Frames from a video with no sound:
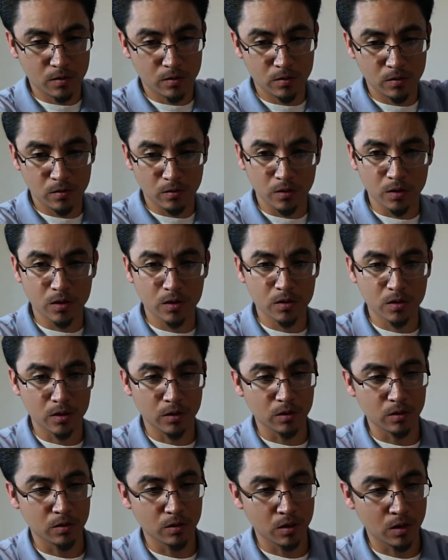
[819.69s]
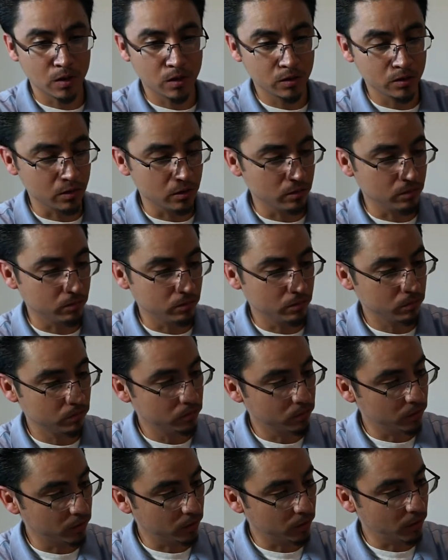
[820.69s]
It has like an audio
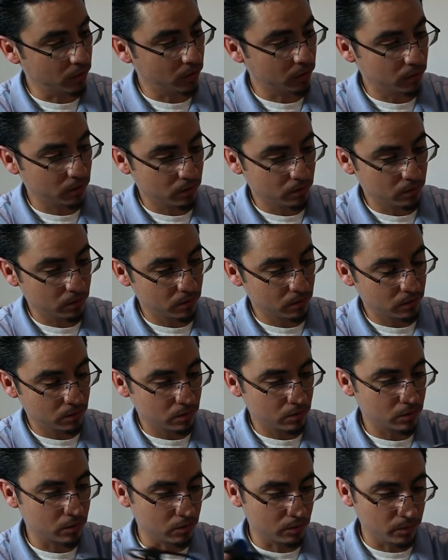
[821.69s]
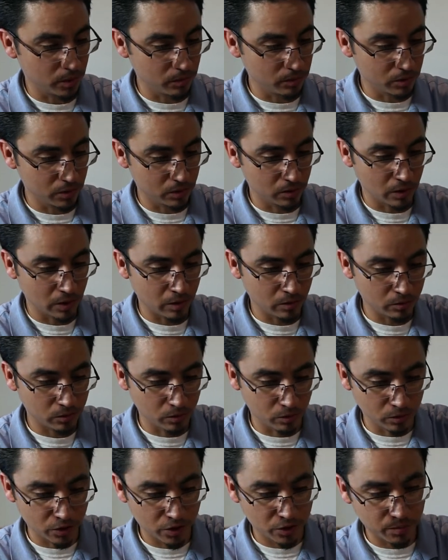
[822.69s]
chip. So maybe they're
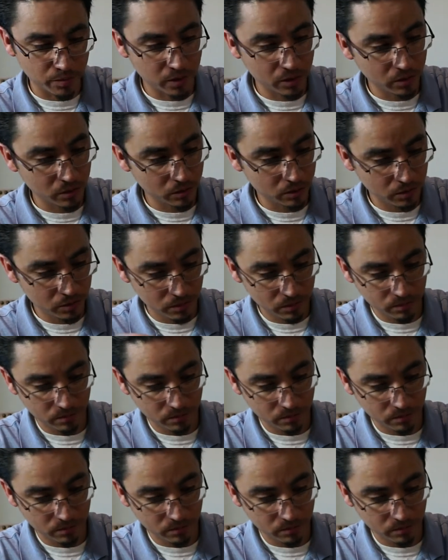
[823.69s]
outdoor speakers.